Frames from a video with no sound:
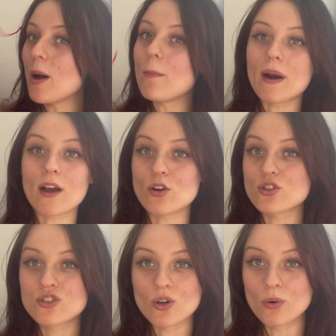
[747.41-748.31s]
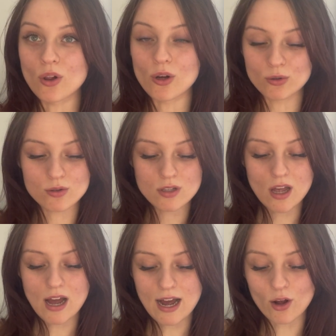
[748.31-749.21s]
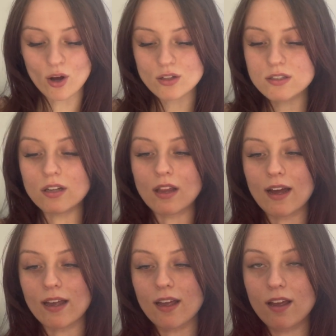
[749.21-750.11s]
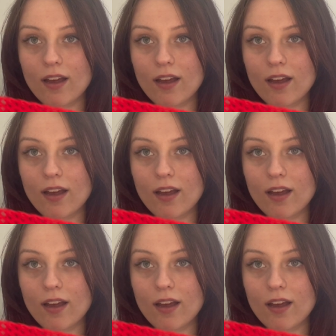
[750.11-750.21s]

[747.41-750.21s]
but I got so close. I got to like,